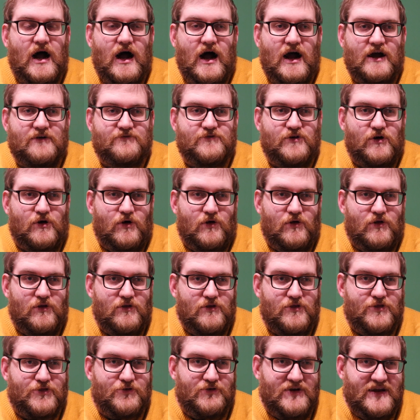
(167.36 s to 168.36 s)
I've
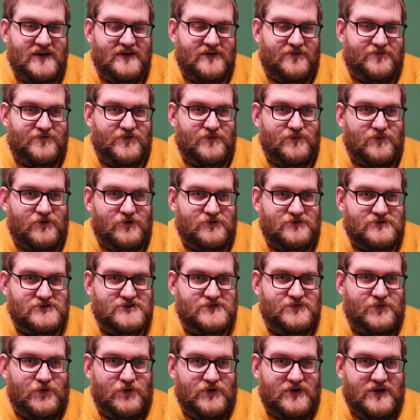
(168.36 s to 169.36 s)
got 3 different
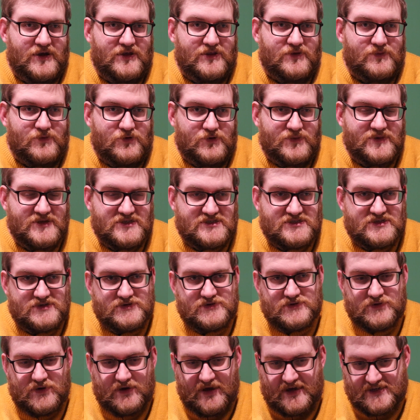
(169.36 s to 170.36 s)
models for you at the moment.
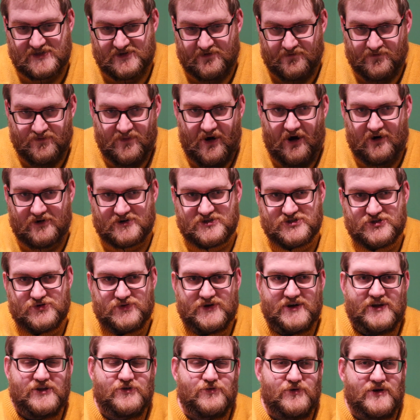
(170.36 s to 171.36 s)
So as of March
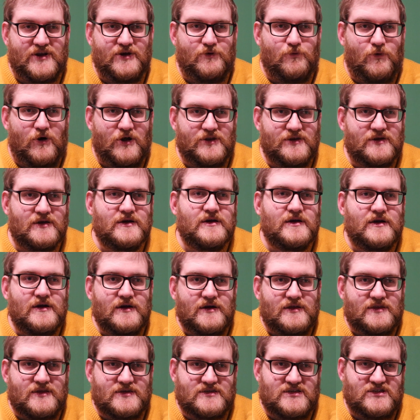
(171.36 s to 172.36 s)
2021,
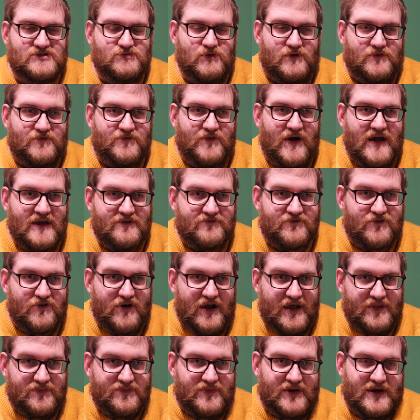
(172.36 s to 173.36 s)
this is what
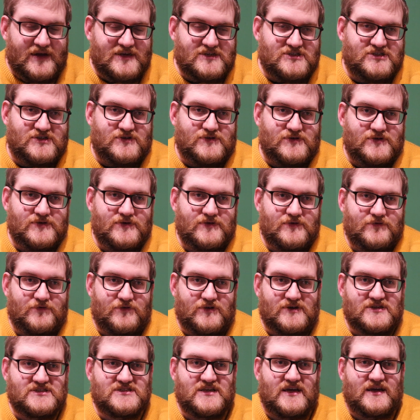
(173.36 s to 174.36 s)
£5,000 buys you
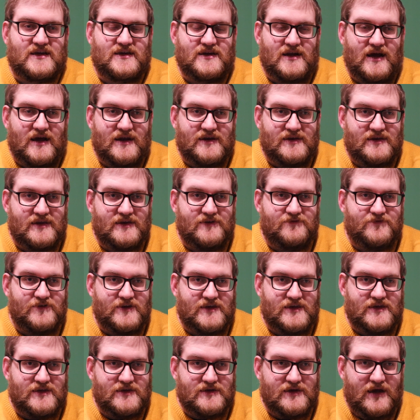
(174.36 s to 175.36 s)
for a second-hand
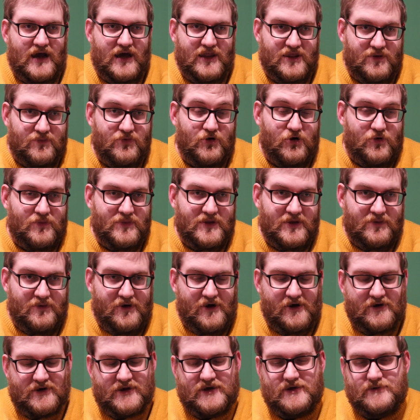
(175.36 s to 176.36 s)
EV at the bottom of the
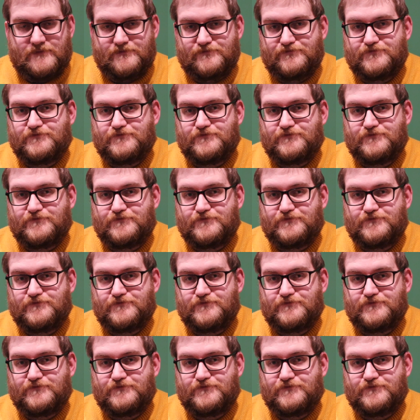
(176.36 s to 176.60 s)
market.